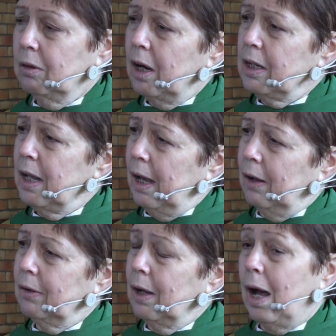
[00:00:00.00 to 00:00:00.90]
Right
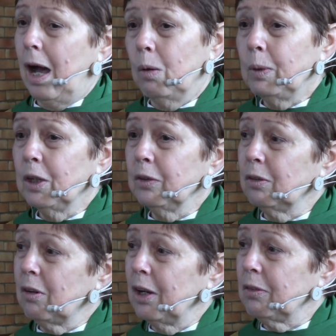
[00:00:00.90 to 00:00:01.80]
now, are we
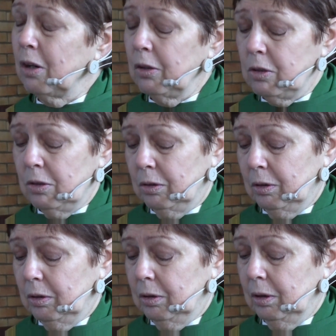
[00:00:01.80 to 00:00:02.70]
on the right road?
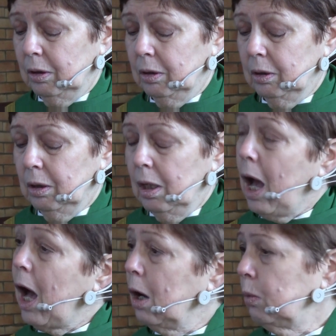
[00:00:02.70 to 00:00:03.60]

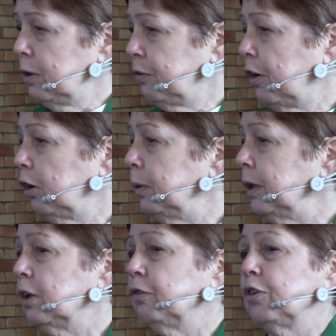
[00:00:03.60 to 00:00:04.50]
Are we
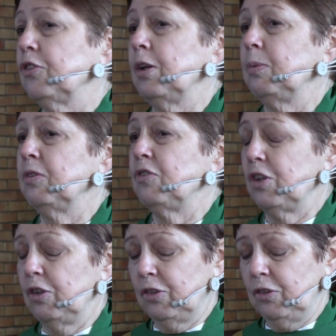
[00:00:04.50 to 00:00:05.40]
following in the footsteps of
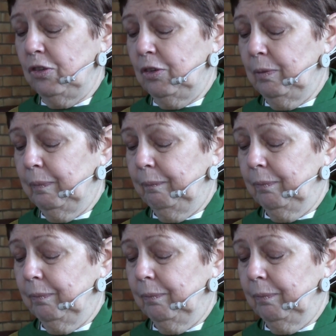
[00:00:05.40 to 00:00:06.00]
Jesus?